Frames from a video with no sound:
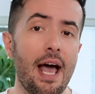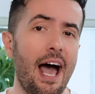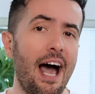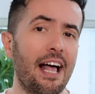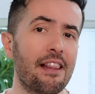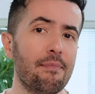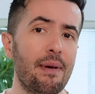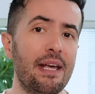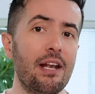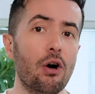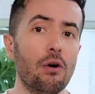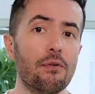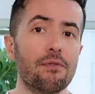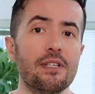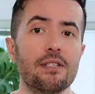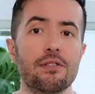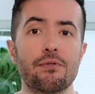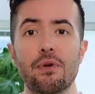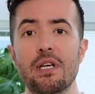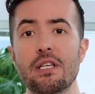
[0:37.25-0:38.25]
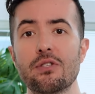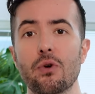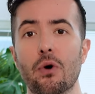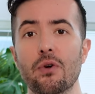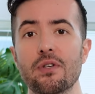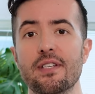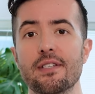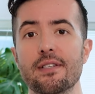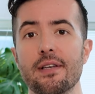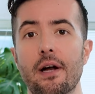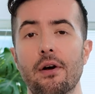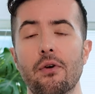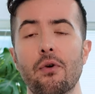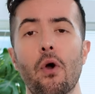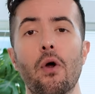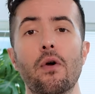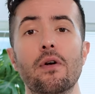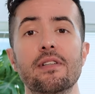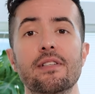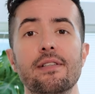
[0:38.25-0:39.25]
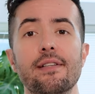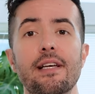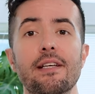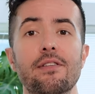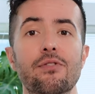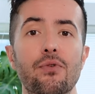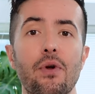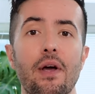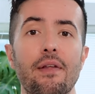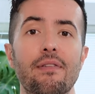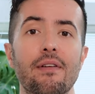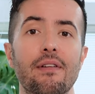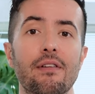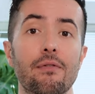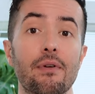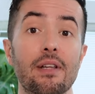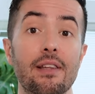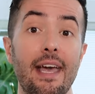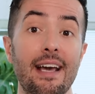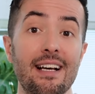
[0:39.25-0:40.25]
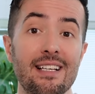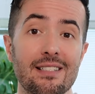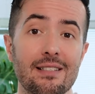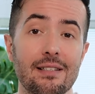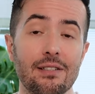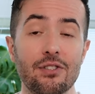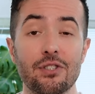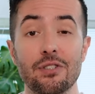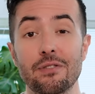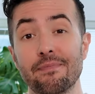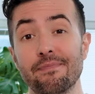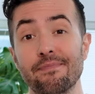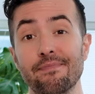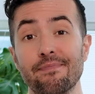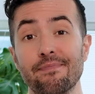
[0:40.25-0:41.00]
And many of these resources are currently threatened with extinction.